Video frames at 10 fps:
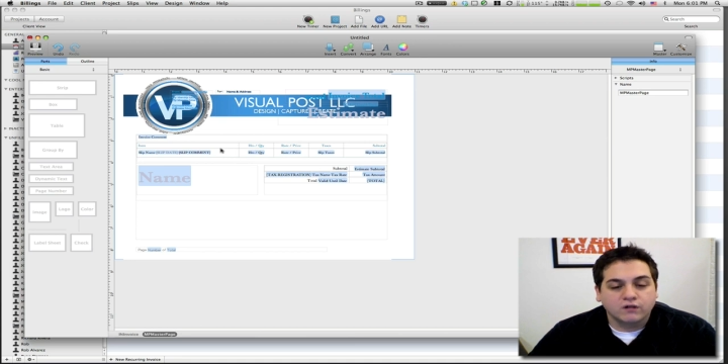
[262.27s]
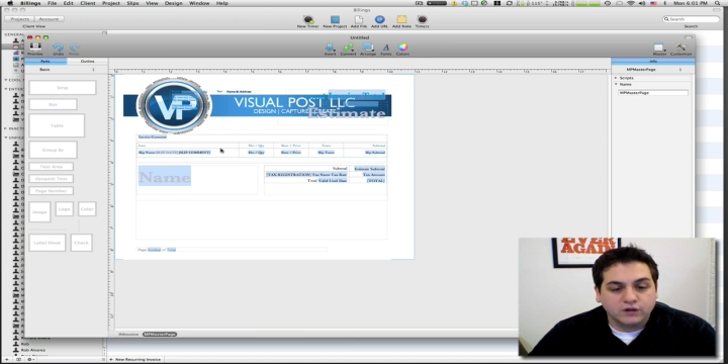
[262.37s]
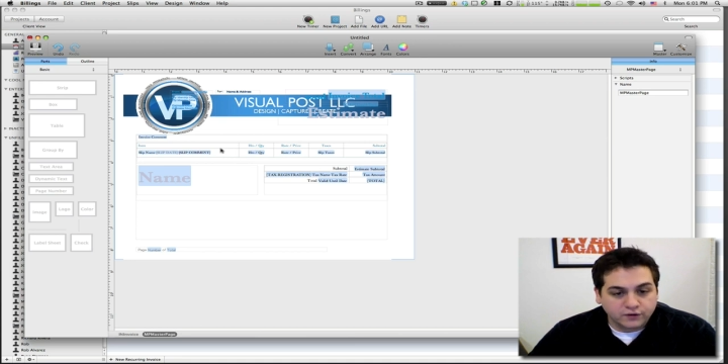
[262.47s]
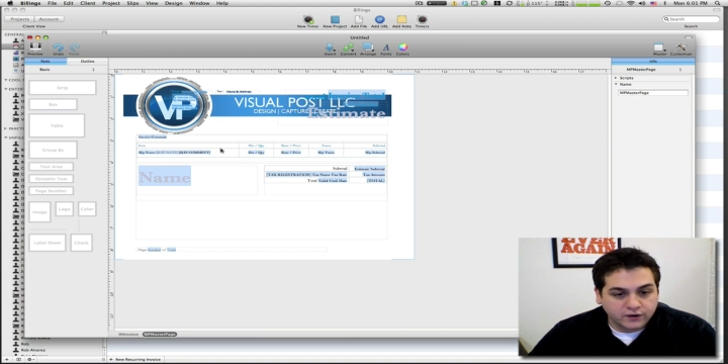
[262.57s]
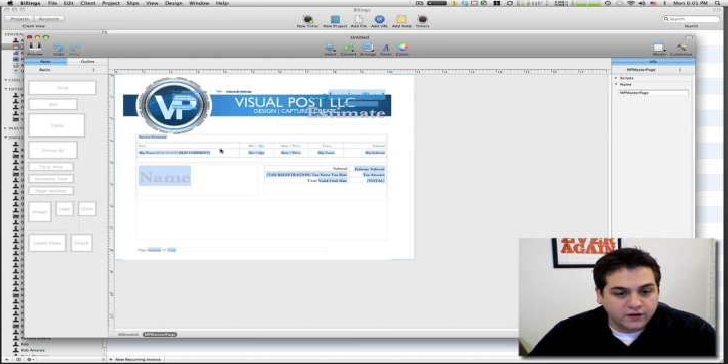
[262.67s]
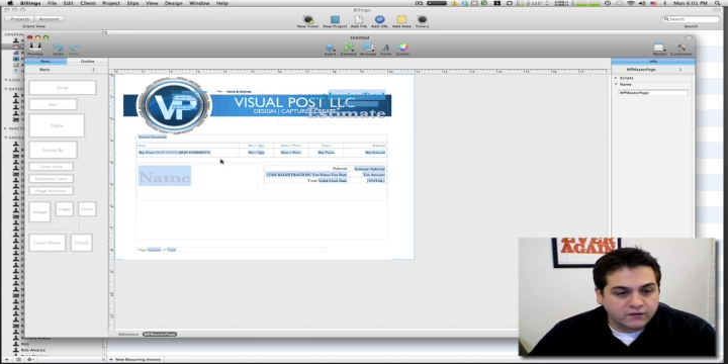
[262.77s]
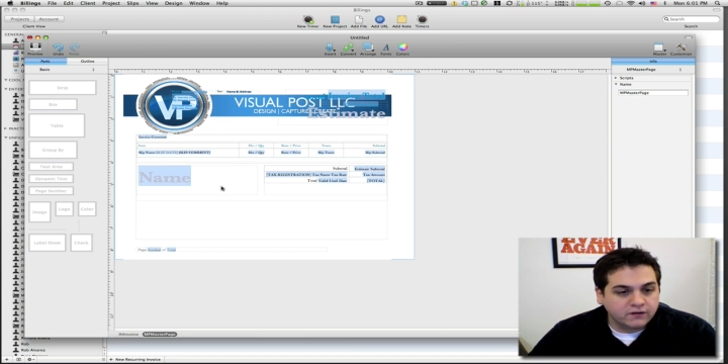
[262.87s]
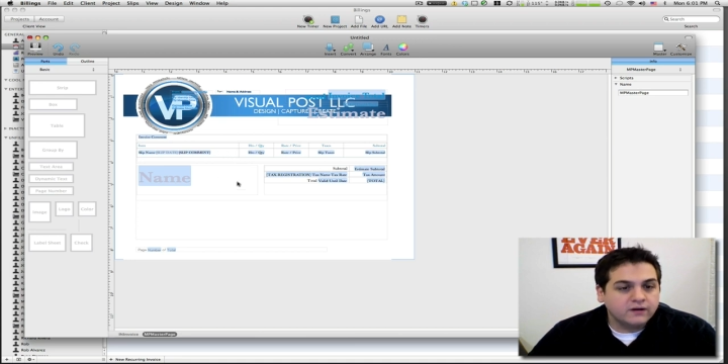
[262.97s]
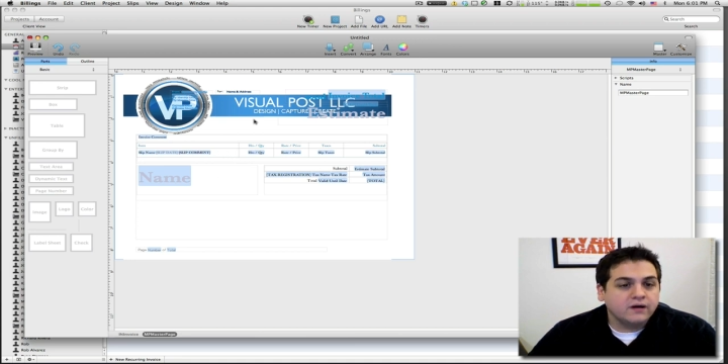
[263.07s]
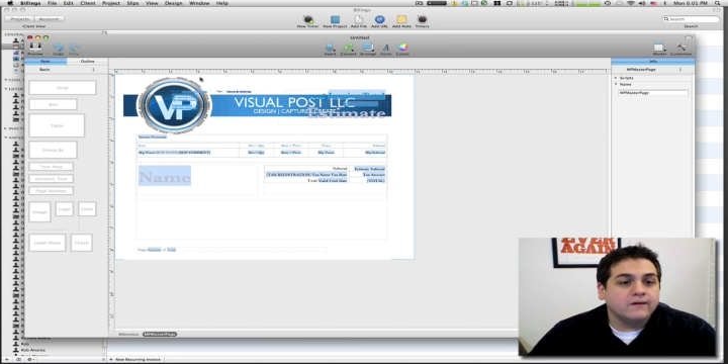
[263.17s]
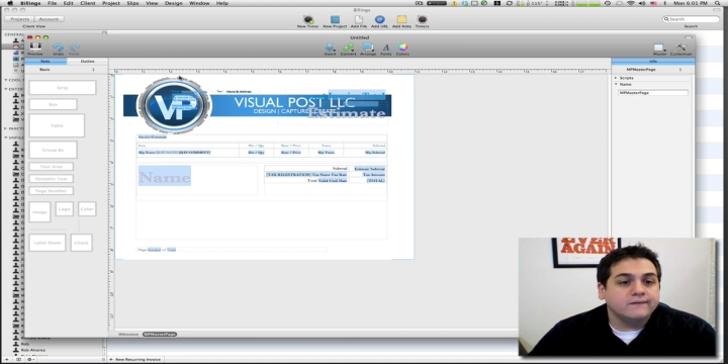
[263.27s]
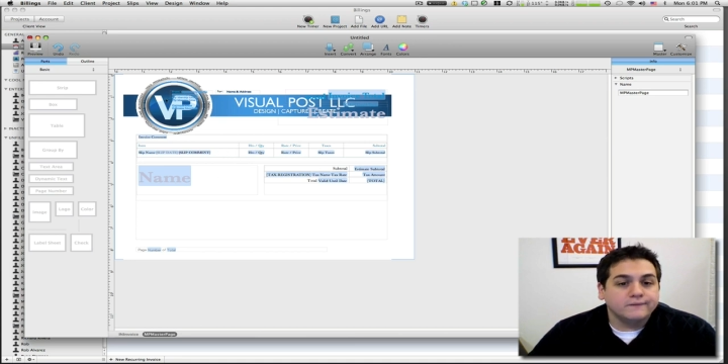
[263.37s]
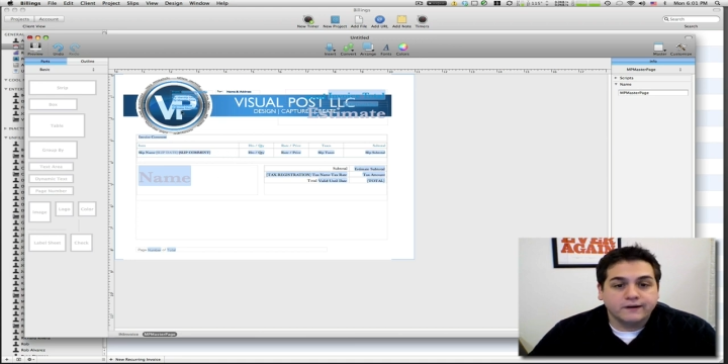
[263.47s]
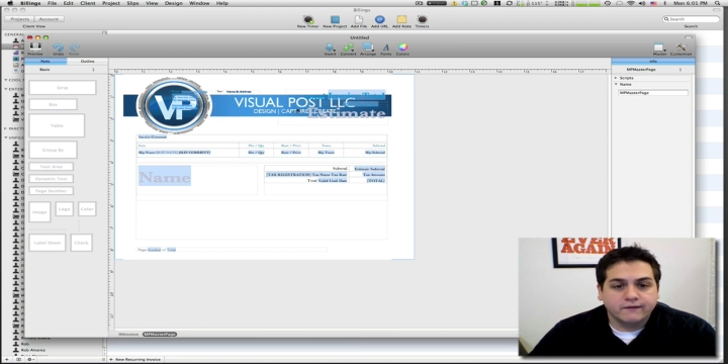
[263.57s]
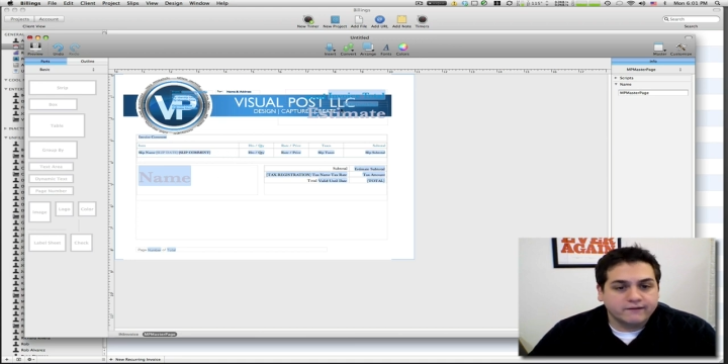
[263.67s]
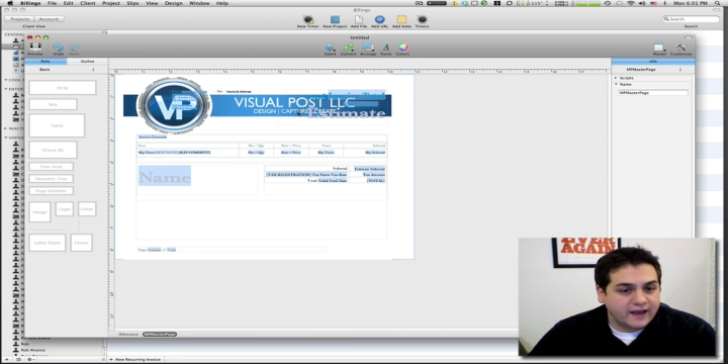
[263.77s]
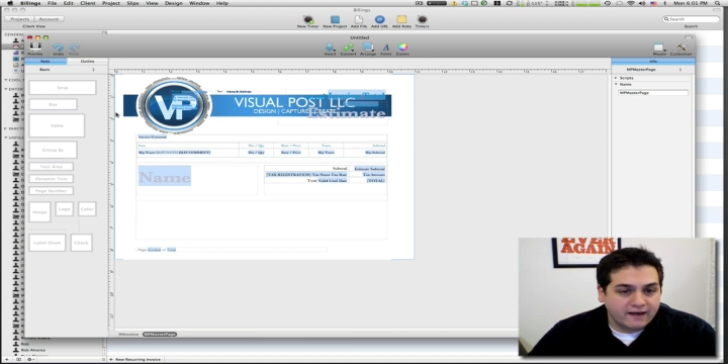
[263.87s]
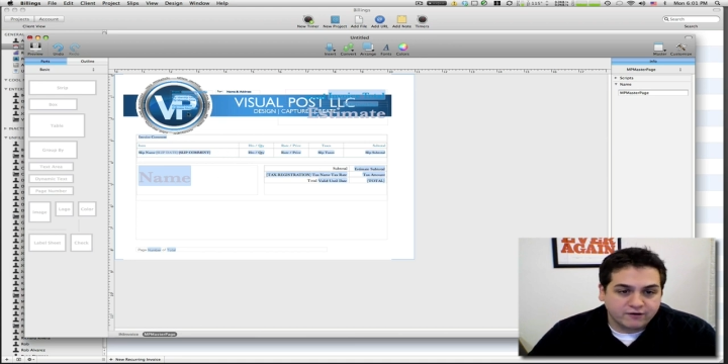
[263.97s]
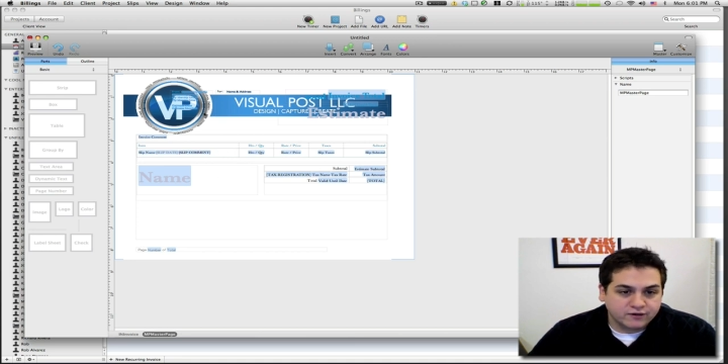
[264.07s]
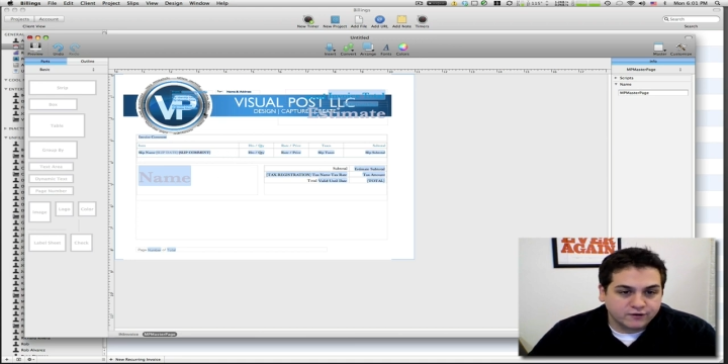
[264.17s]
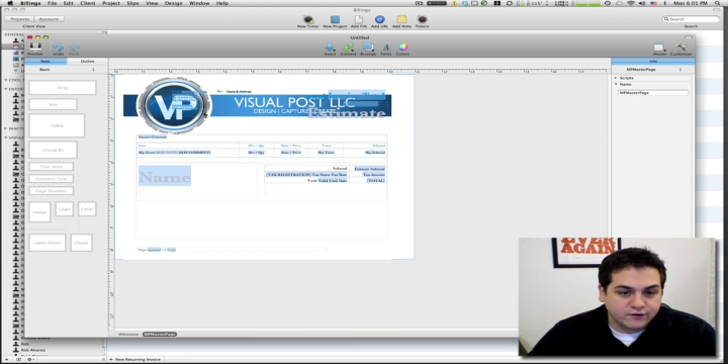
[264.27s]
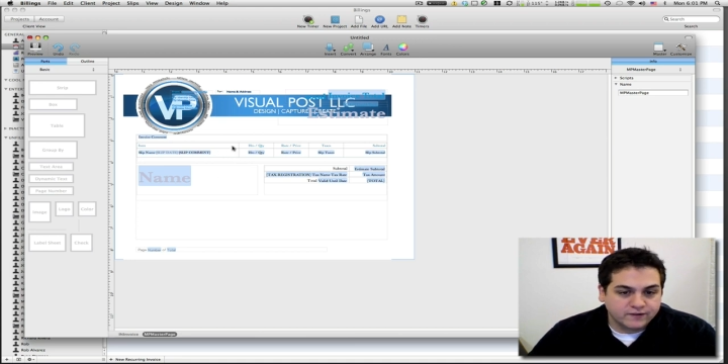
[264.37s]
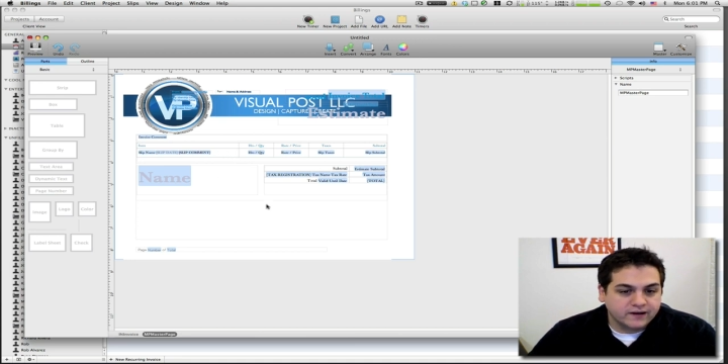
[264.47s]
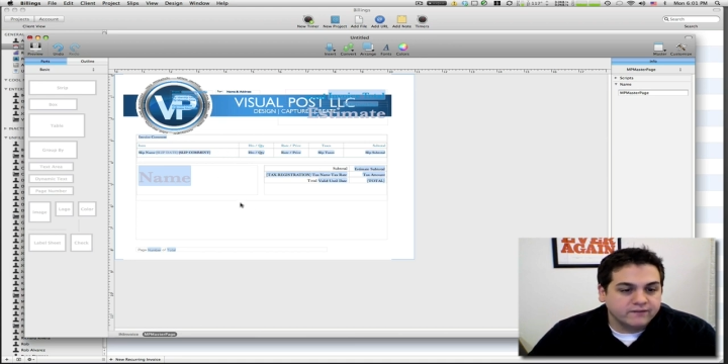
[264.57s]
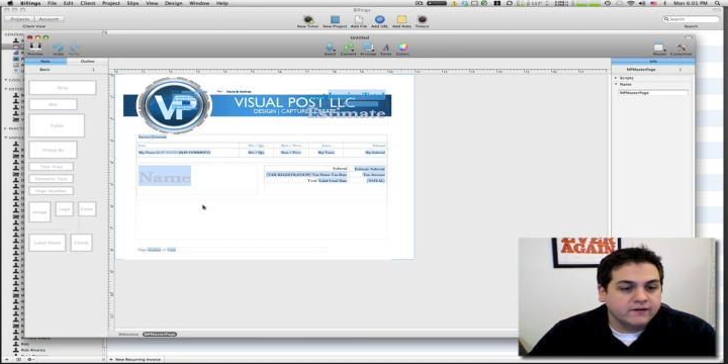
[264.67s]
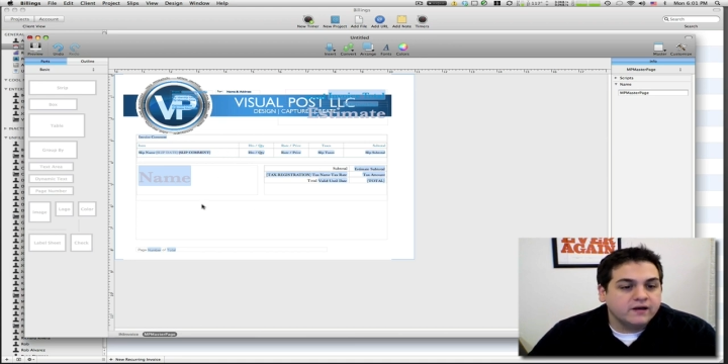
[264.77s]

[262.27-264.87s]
logo. We already have our logo now.